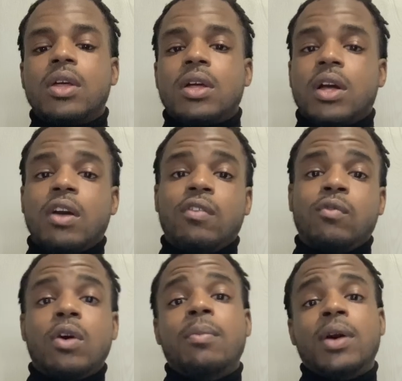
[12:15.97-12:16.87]
of
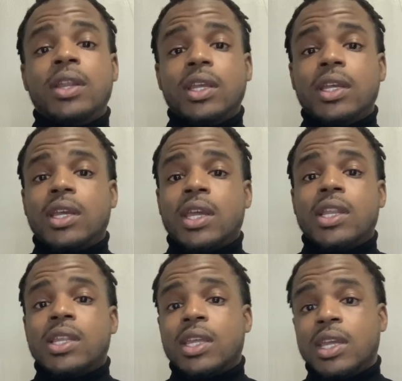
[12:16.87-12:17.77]
what money
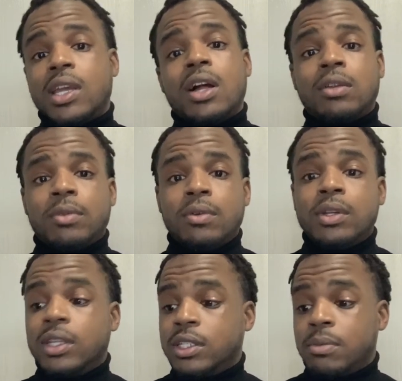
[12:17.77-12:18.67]
and the economy
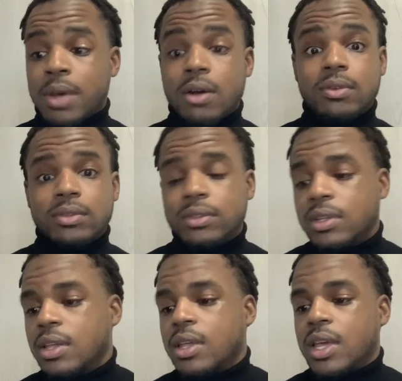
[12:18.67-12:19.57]
really is about.
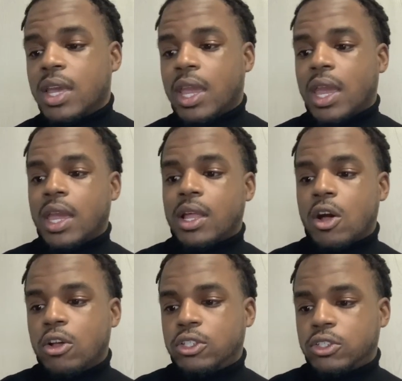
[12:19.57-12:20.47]
And
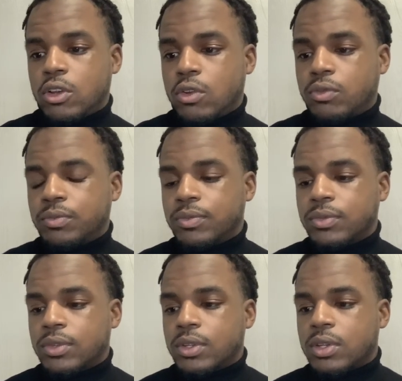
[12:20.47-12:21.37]
also,
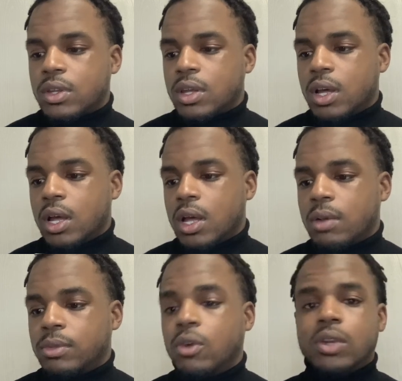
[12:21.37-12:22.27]
no,
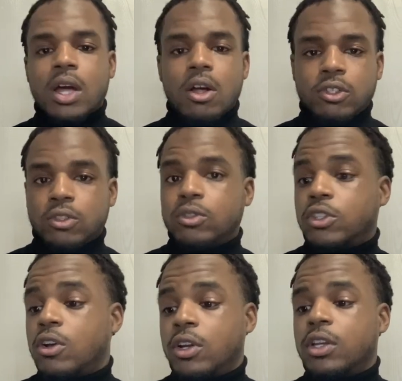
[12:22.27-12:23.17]
not also,
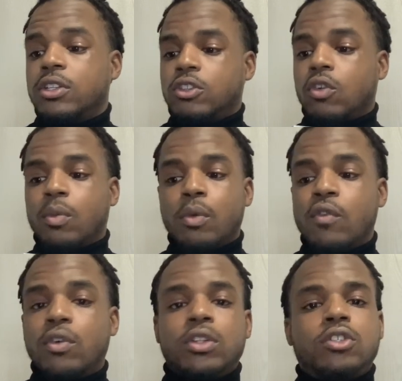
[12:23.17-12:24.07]
sorry. So we'll move
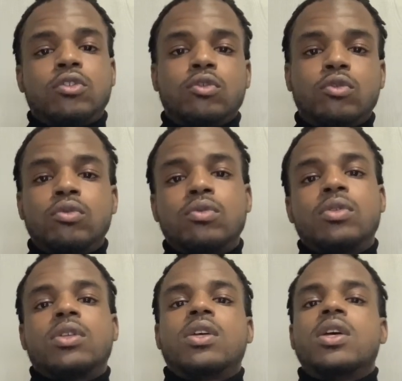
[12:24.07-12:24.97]
on to
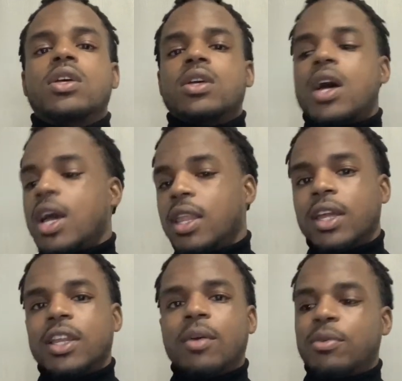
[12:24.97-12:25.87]
highlight
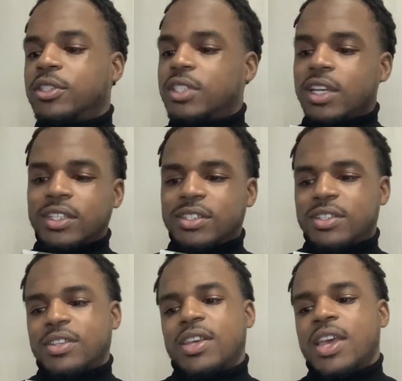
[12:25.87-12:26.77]
number 6,
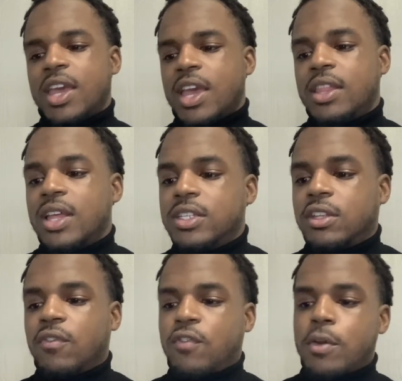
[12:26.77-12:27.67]
and that's the
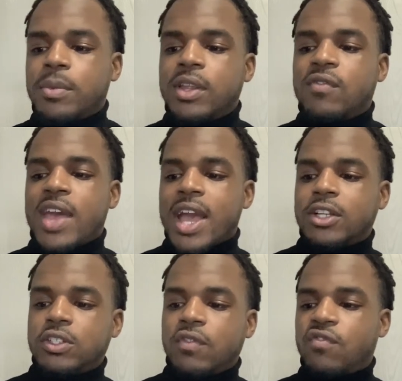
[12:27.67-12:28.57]
affirmative
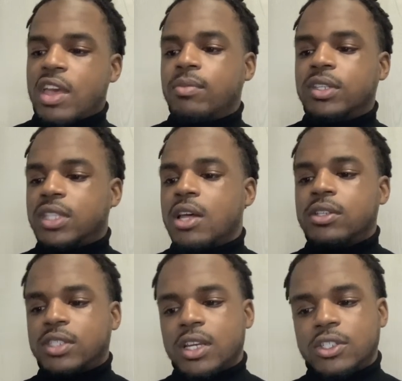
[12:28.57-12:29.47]
action family style
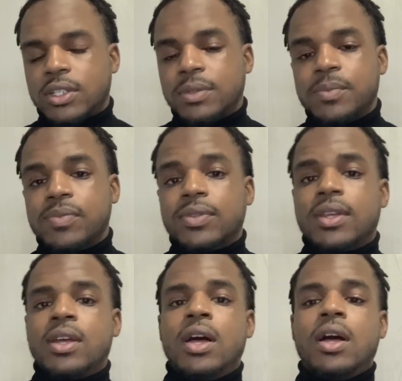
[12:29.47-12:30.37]
section.
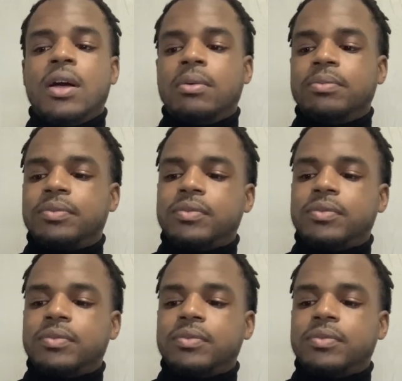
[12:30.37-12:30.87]
And